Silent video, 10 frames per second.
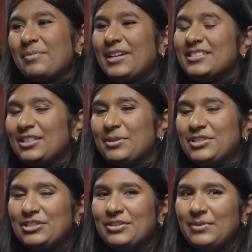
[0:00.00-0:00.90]
back to the
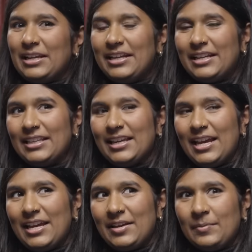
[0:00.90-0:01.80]
question of like
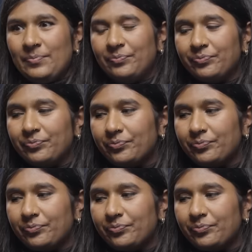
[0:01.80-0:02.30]
um,